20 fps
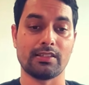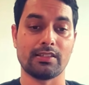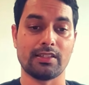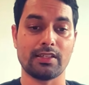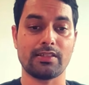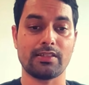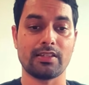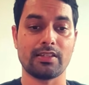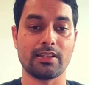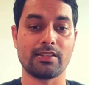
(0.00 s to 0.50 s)

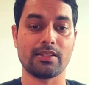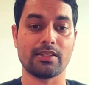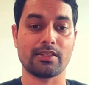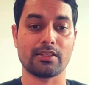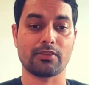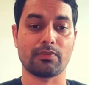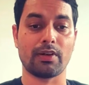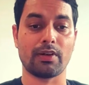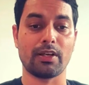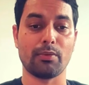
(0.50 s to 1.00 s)
This
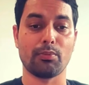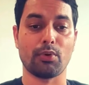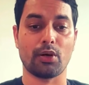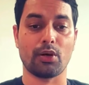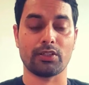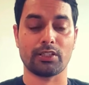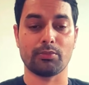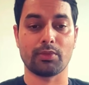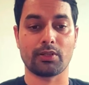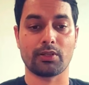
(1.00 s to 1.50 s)
is very
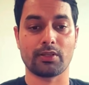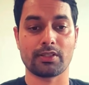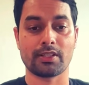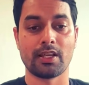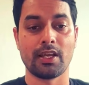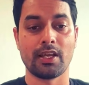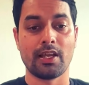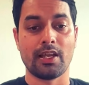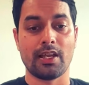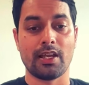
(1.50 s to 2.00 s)
important because
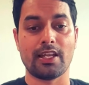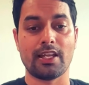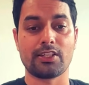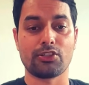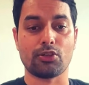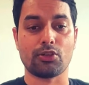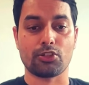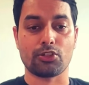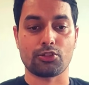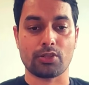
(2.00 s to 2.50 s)
it's
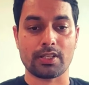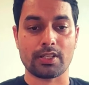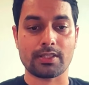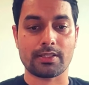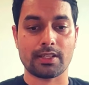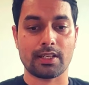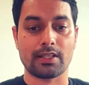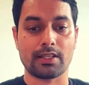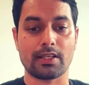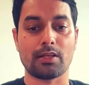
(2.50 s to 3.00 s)
not just
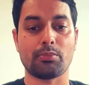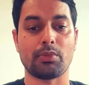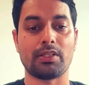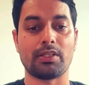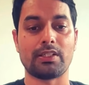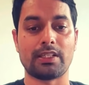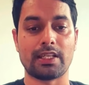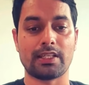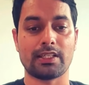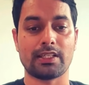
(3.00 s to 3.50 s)
data,
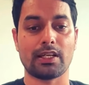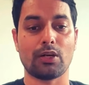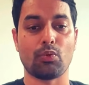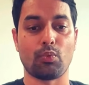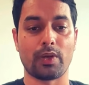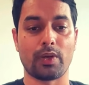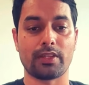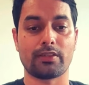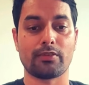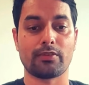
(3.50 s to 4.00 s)
but data
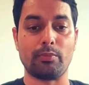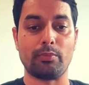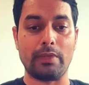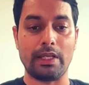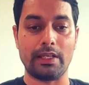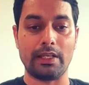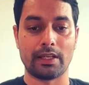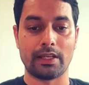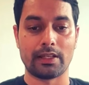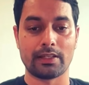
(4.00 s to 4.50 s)
with
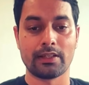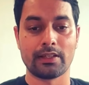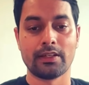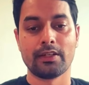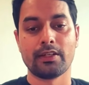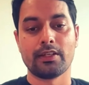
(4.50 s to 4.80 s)
meaning.